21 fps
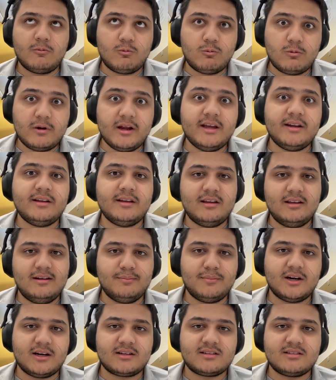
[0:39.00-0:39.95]
read
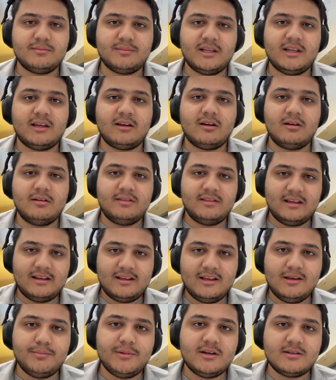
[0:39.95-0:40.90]
inbox, meaning the
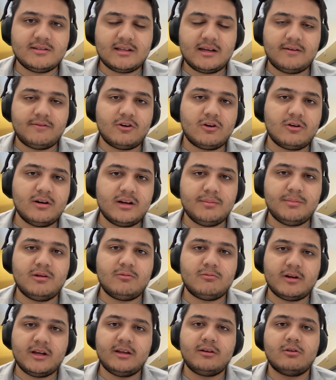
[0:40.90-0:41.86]
emails that have already
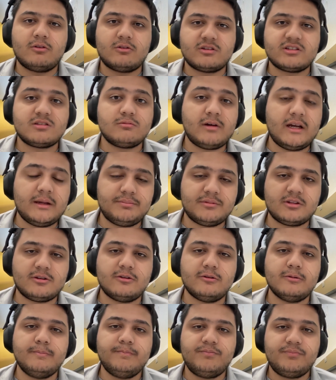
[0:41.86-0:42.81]
been read or swiped
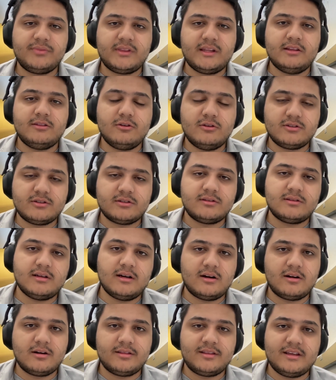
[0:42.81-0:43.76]
through, and those
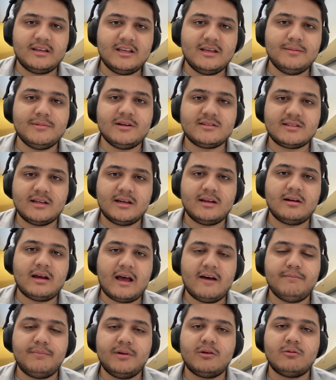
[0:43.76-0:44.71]
are the emails that
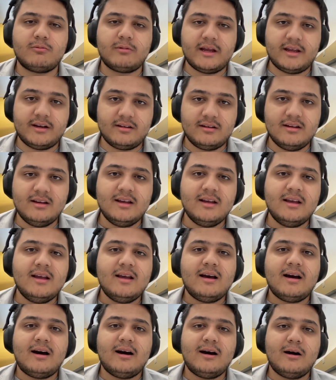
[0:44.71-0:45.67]
have been read.
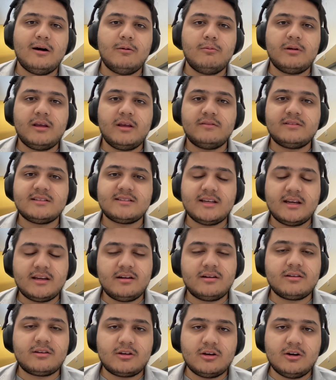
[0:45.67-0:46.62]
We have
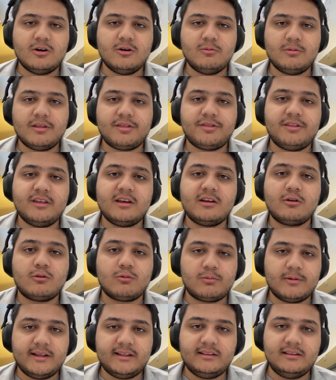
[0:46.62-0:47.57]
decided to go with the
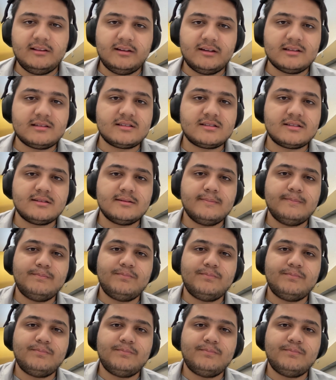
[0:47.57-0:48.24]
gridless